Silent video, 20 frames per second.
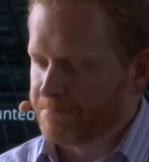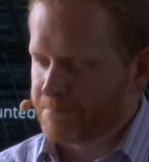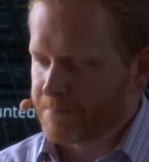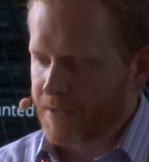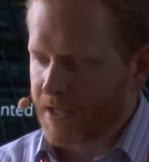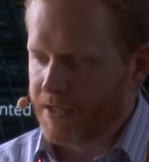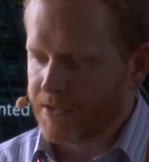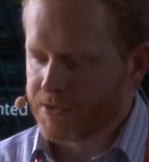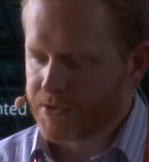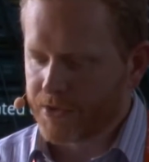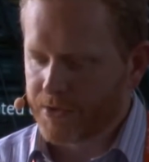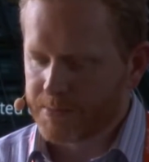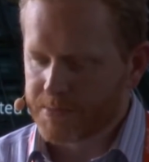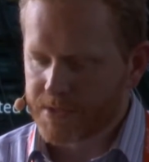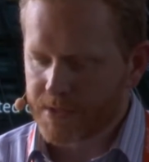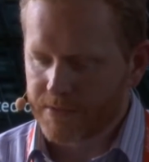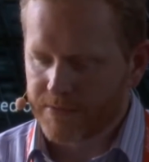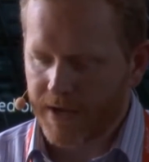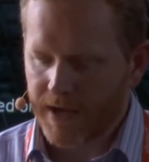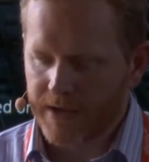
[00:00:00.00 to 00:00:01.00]
in
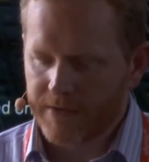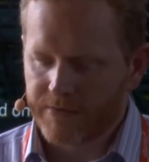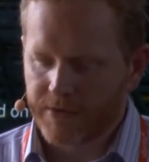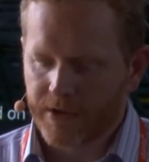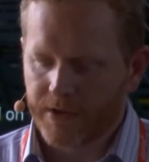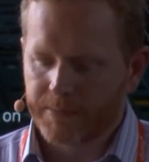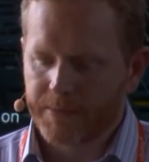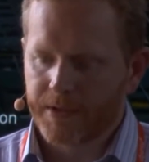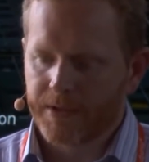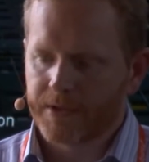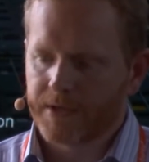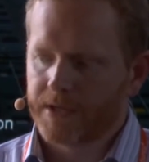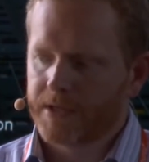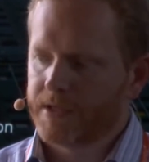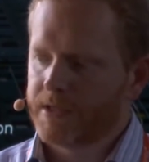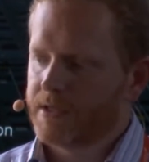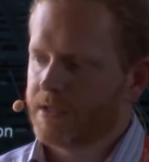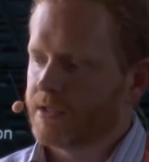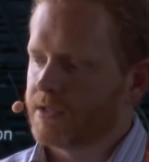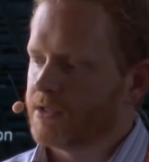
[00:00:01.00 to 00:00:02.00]
terms of high
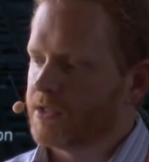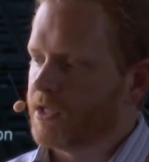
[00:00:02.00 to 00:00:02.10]
availability,